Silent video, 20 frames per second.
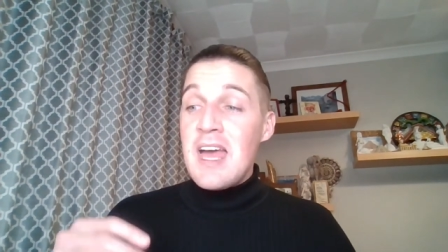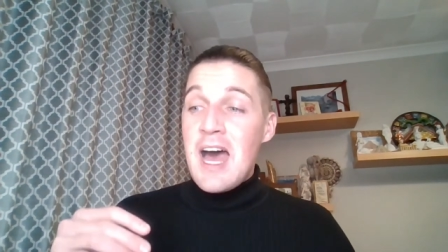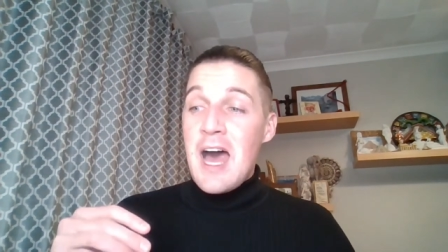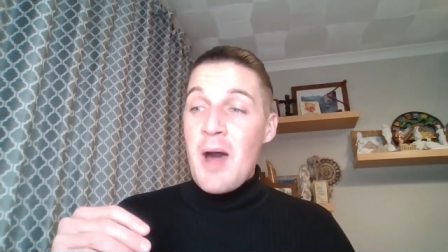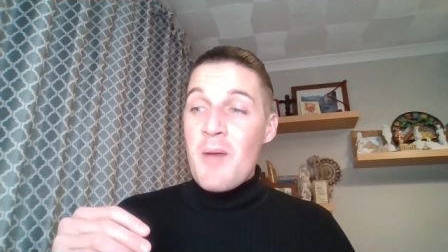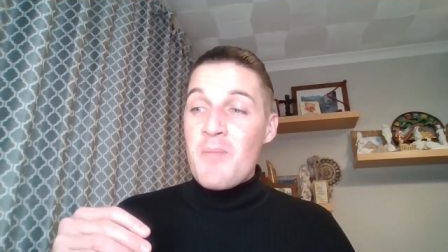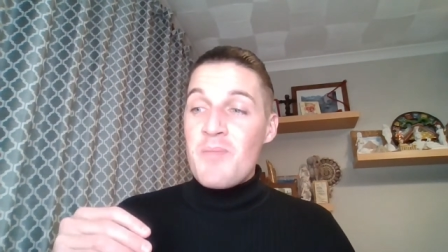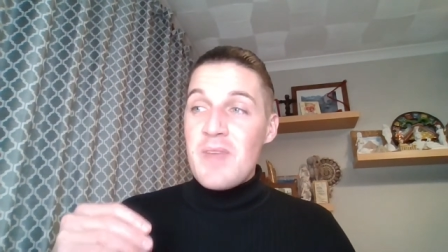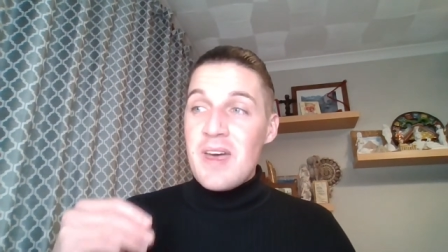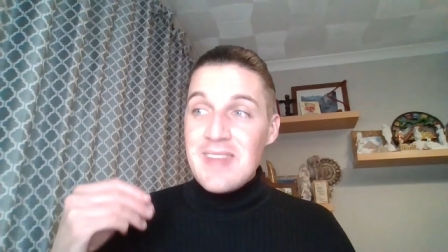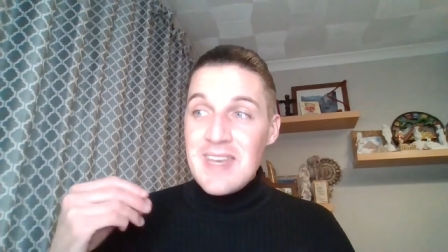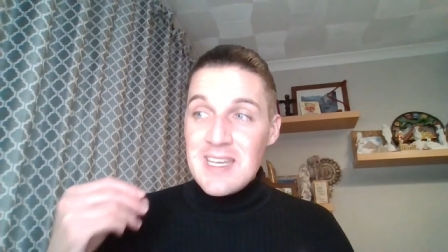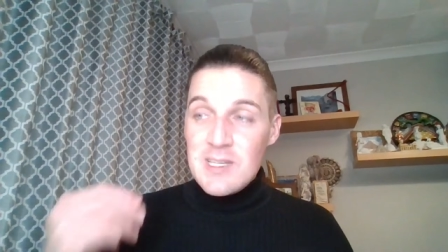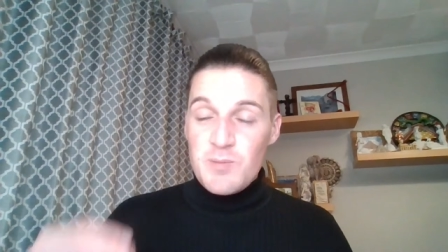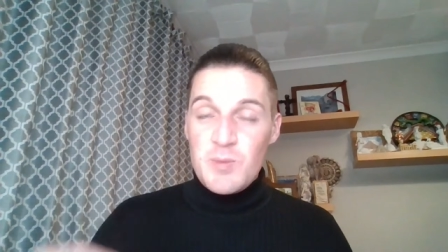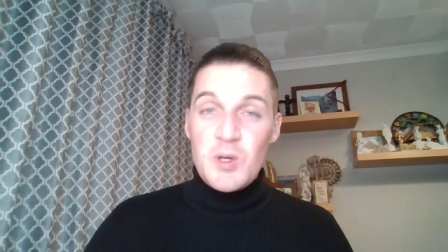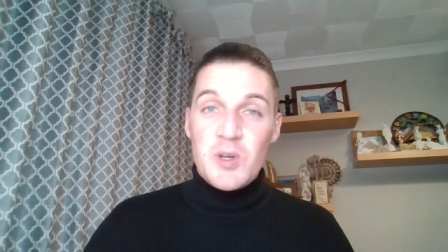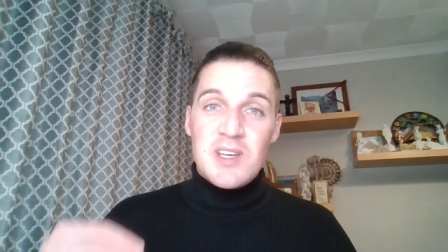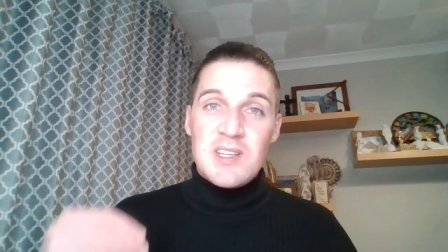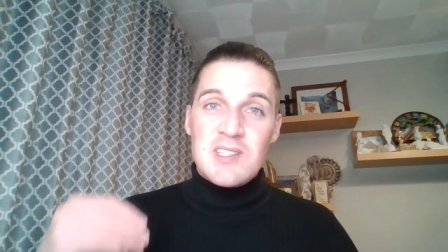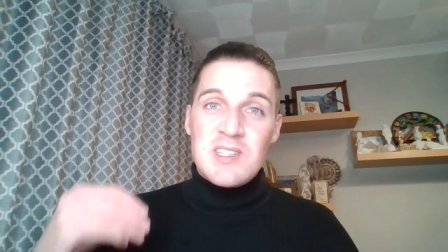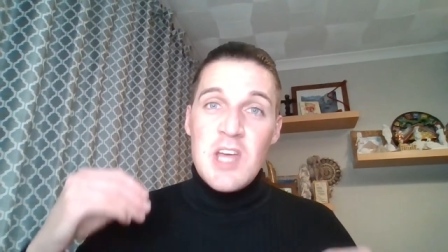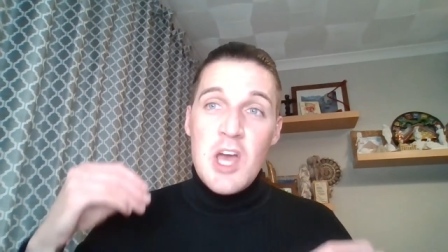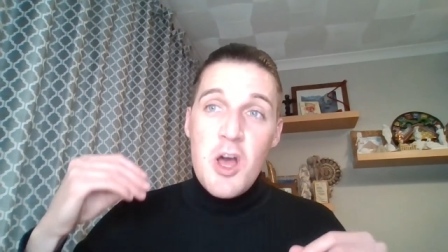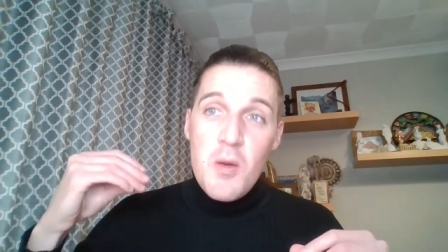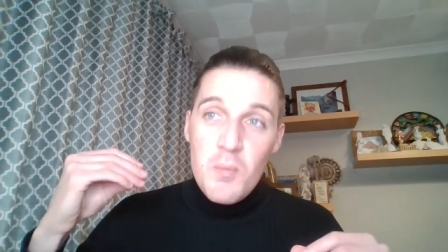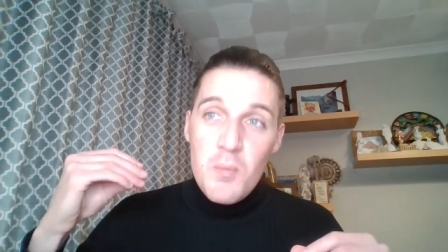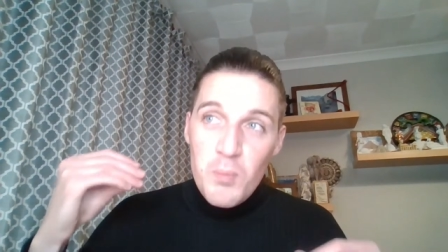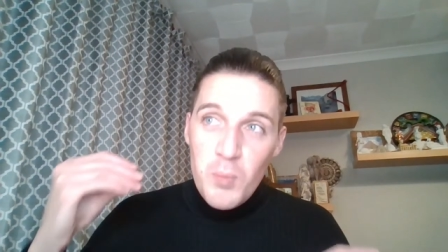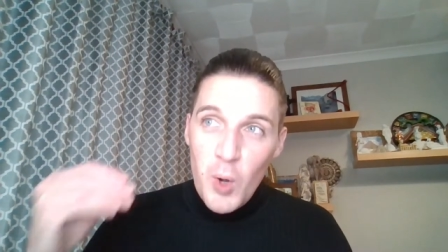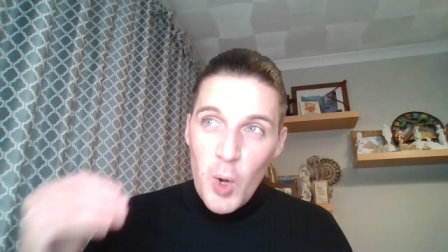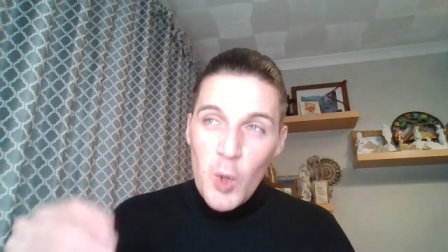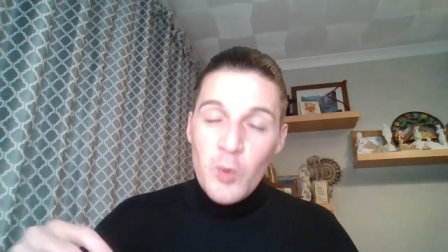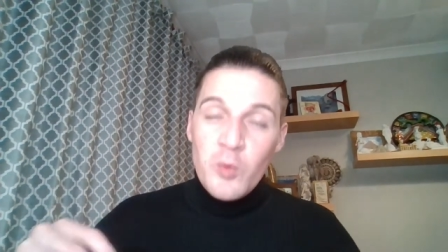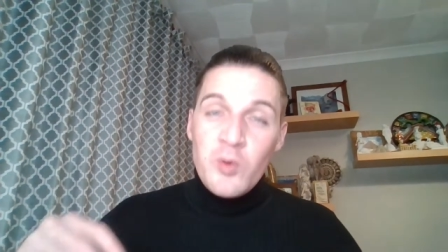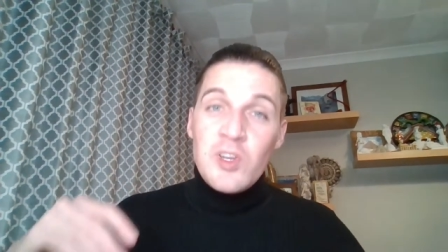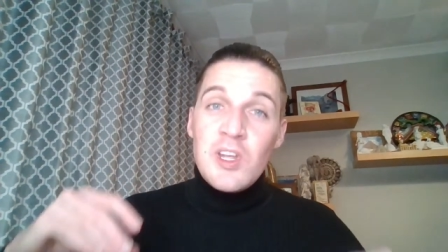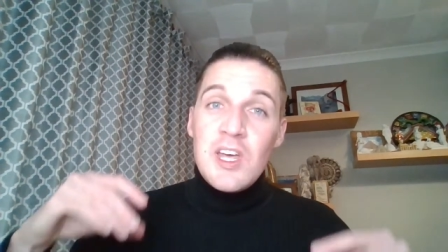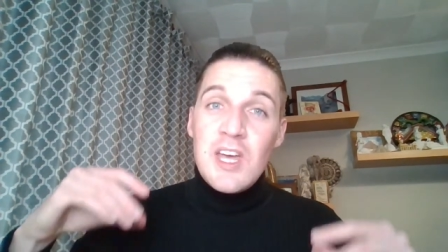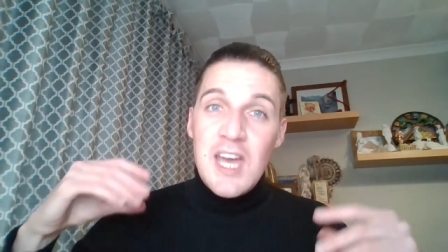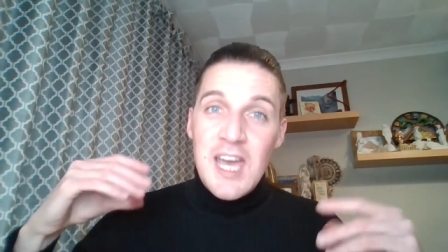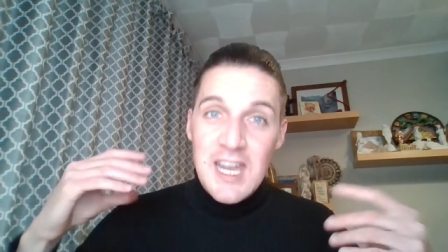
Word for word: Um, and let's be honest, blonde,